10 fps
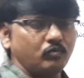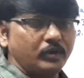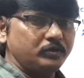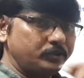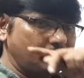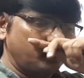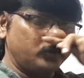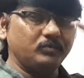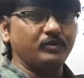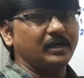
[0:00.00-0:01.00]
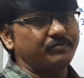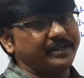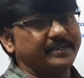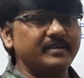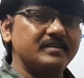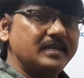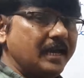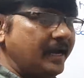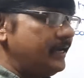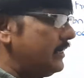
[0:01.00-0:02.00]
One U-shaped tube we have taken,
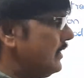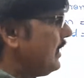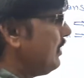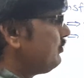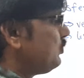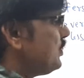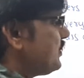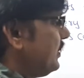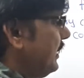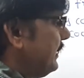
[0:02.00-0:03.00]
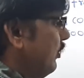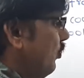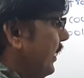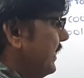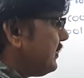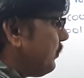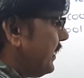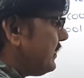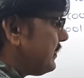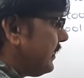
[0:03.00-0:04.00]
and afterwards now let's
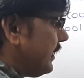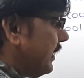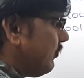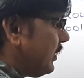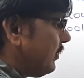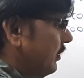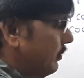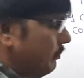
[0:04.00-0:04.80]
place any one